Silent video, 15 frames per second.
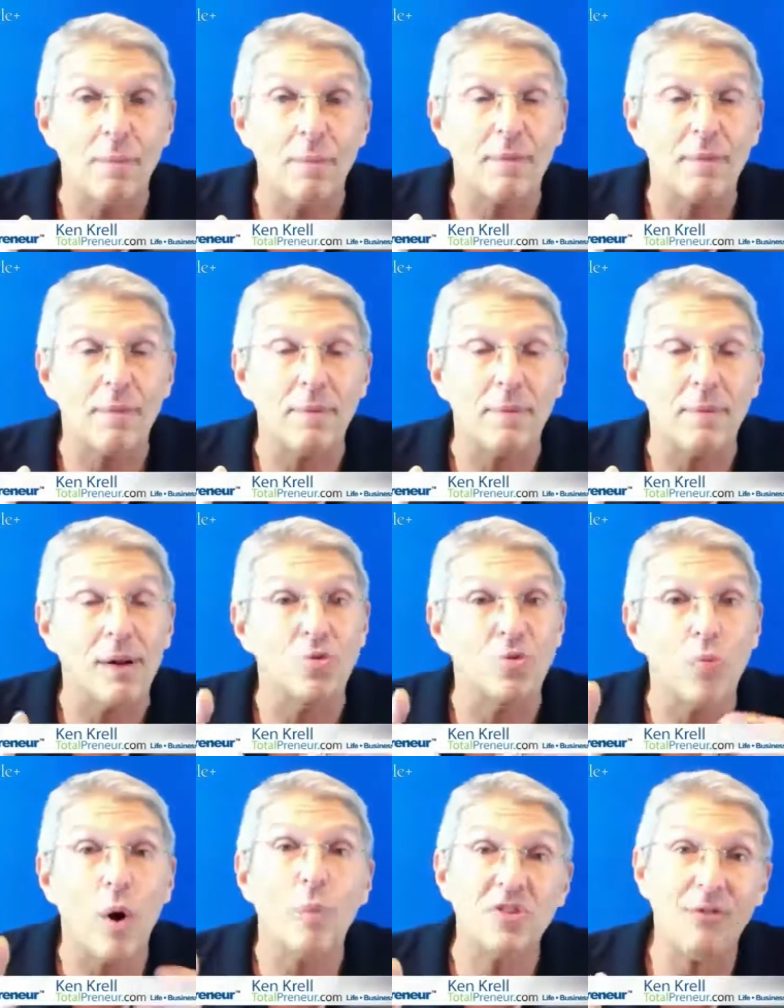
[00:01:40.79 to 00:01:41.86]
because what we
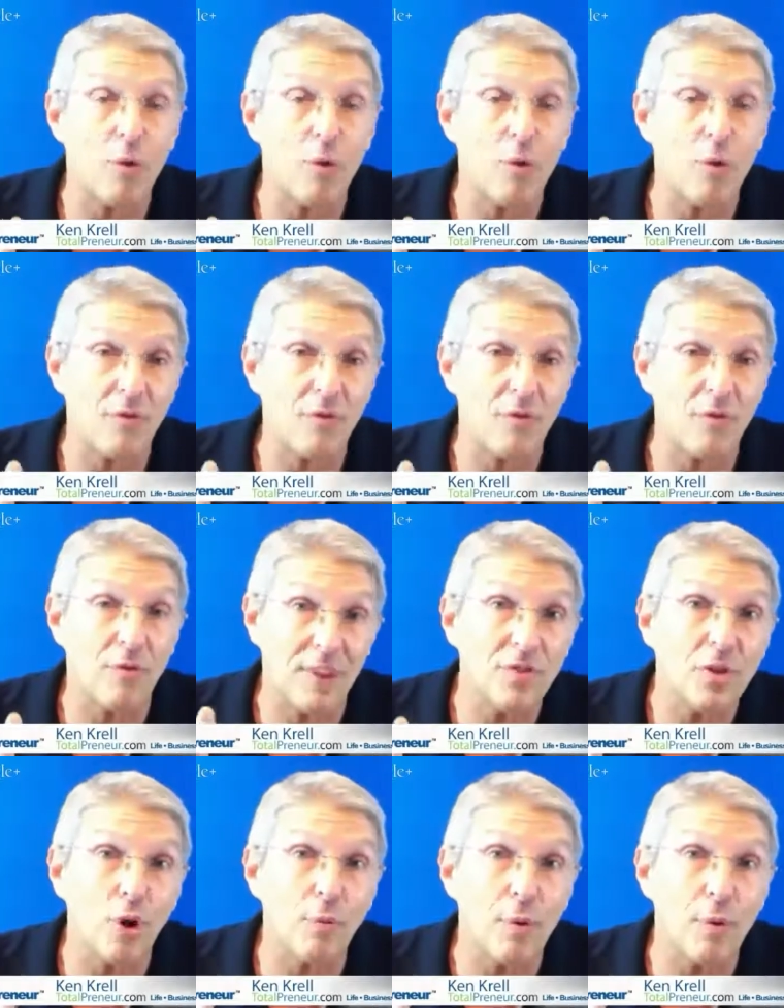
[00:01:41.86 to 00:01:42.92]
stand for at the Institute for
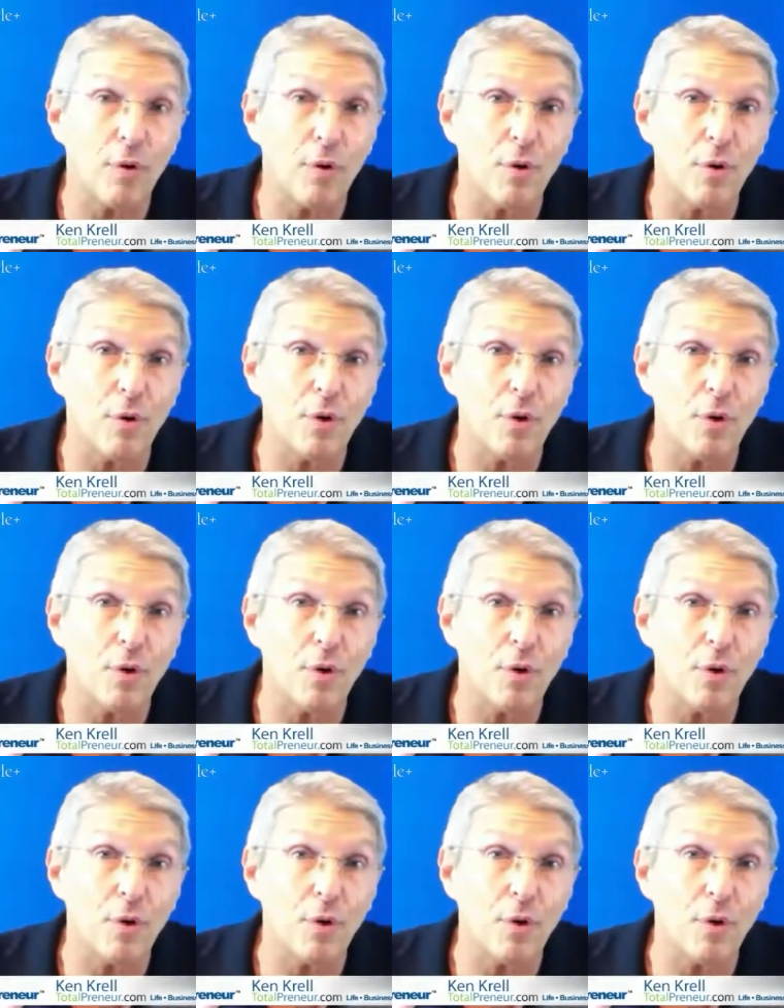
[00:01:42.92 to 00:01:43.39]
Totalpreneurship